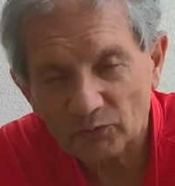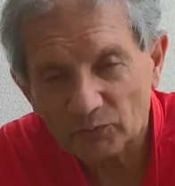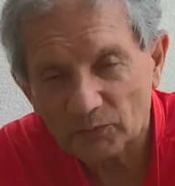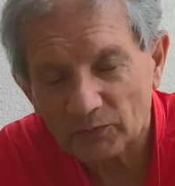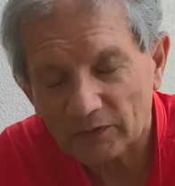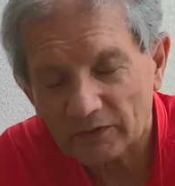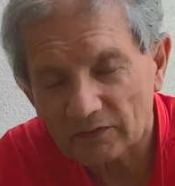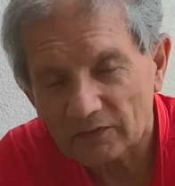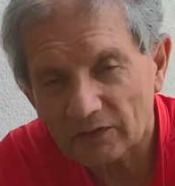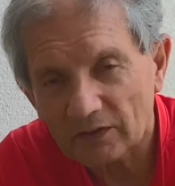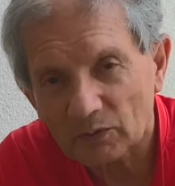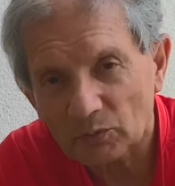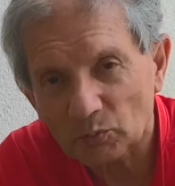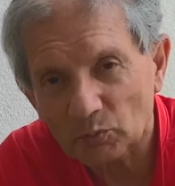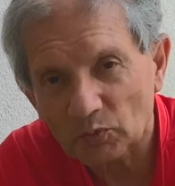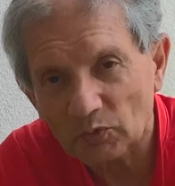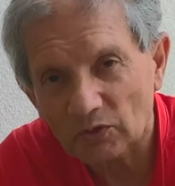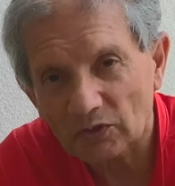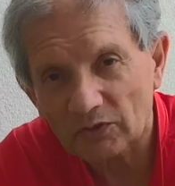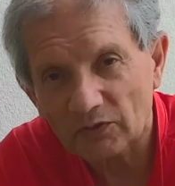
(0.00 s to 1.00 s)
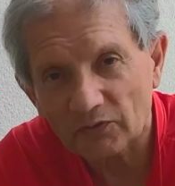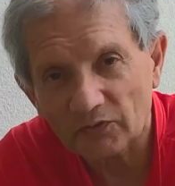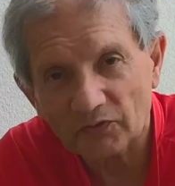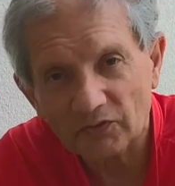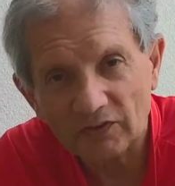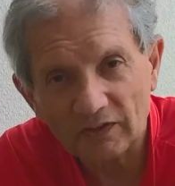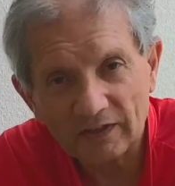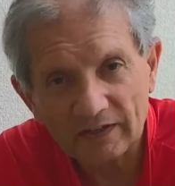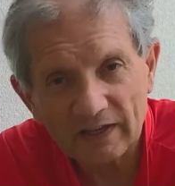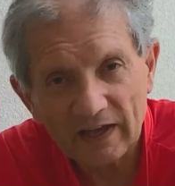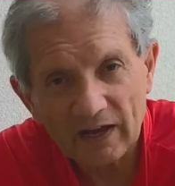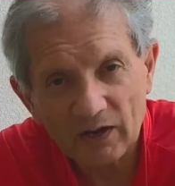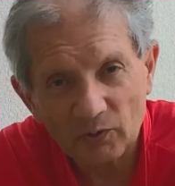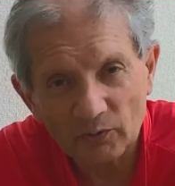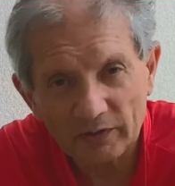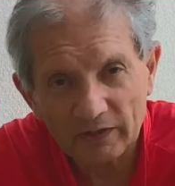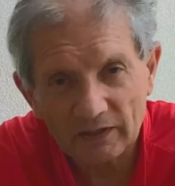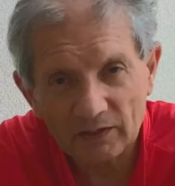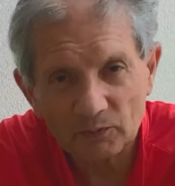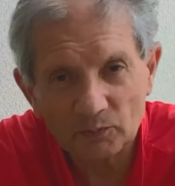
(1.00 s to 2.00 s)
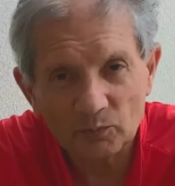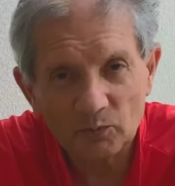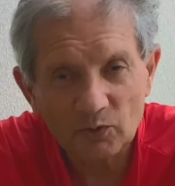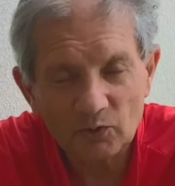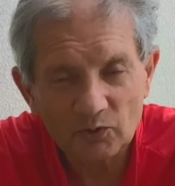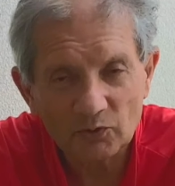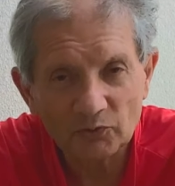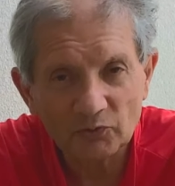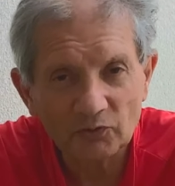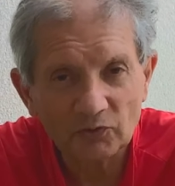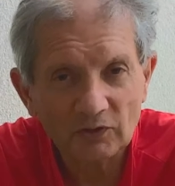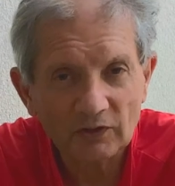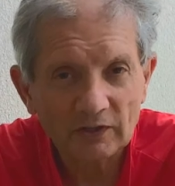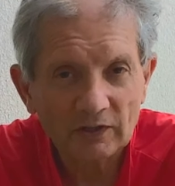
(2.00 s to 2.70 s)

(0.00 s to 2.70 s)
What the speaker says: for example, you'll have seen how he was